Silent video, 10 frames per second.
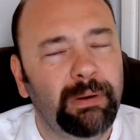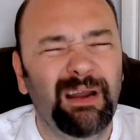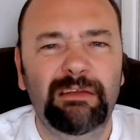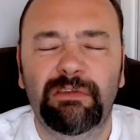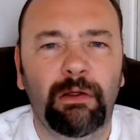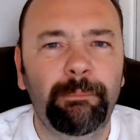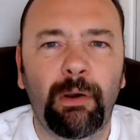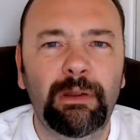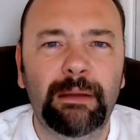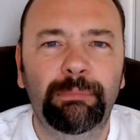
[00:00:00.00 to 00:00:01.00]
it's like
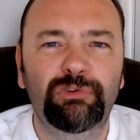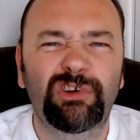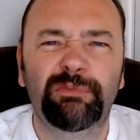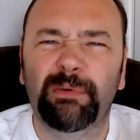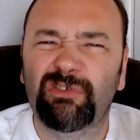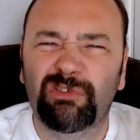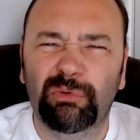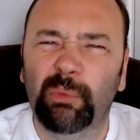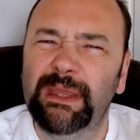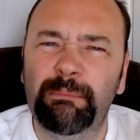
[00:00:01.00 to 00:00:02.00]
pineapple juice, but
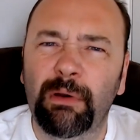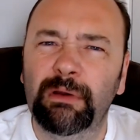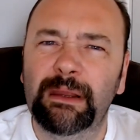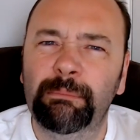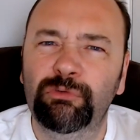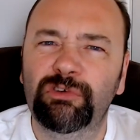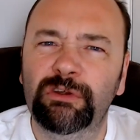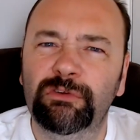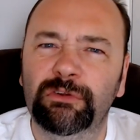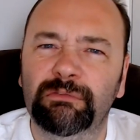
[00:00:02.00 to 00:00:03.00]
sweet pineapple
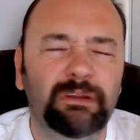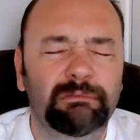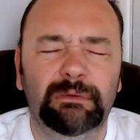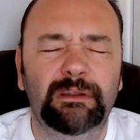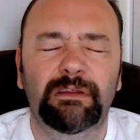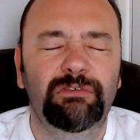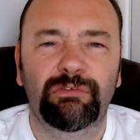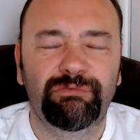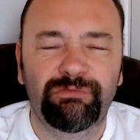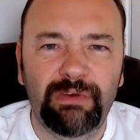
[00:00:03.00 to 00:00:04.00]
juice. It's
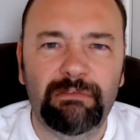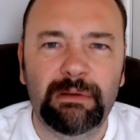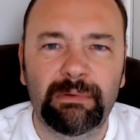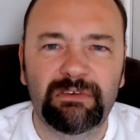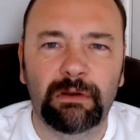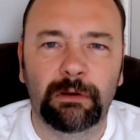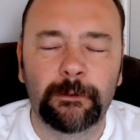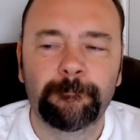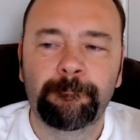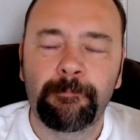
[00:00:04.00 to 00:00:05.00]
very bizarre.
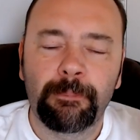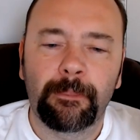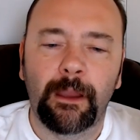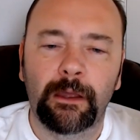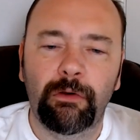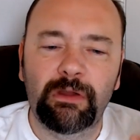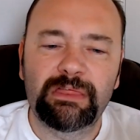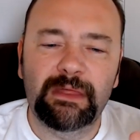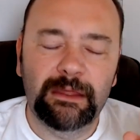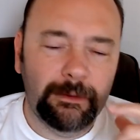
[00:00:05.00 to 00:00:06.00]
And I
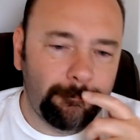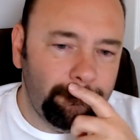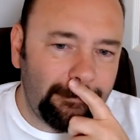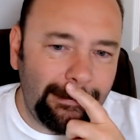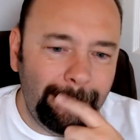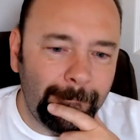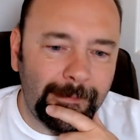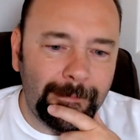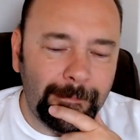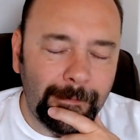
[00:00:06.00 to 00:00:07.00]
think
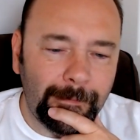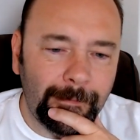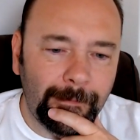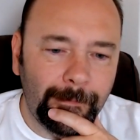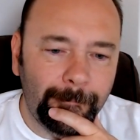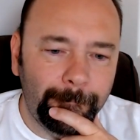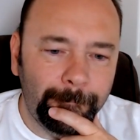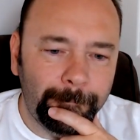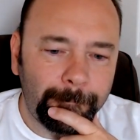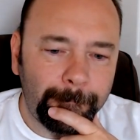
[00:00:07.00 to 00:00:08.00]
maybe,
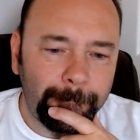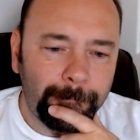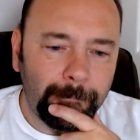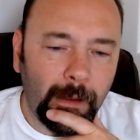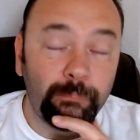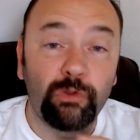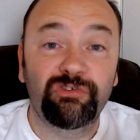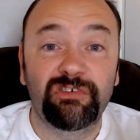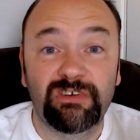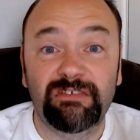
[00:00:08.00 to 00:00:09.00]
I'm not
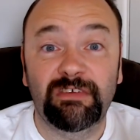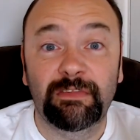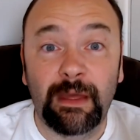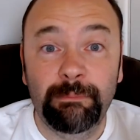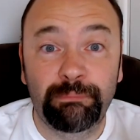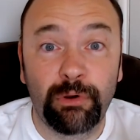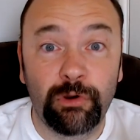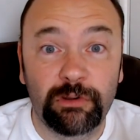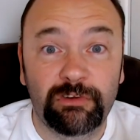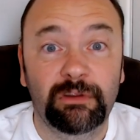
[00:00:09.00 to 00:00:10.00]
suggesting they
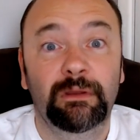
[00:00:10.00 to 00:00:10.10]
put